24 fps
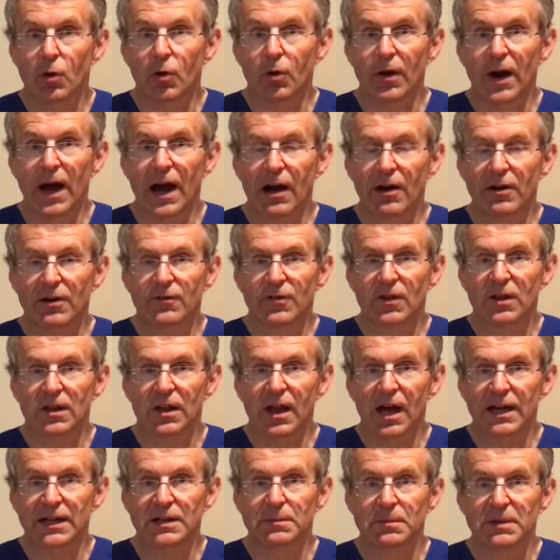or out of
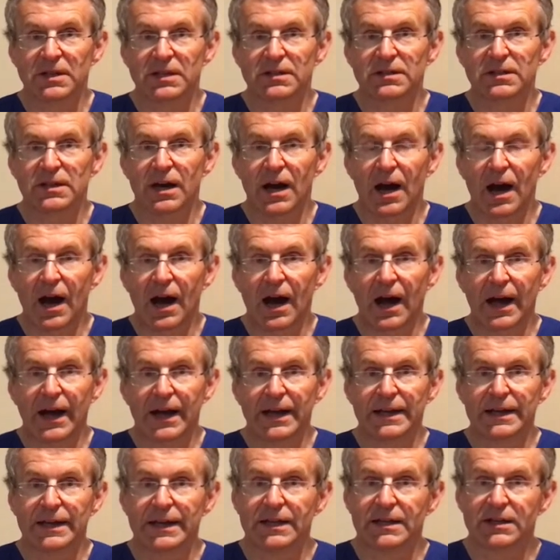alignment eye
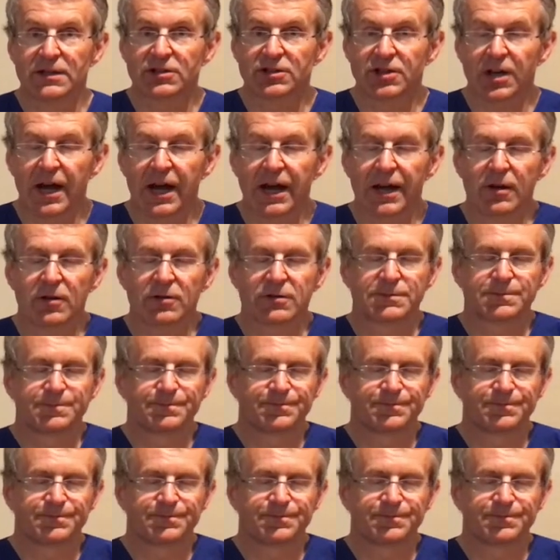in a child.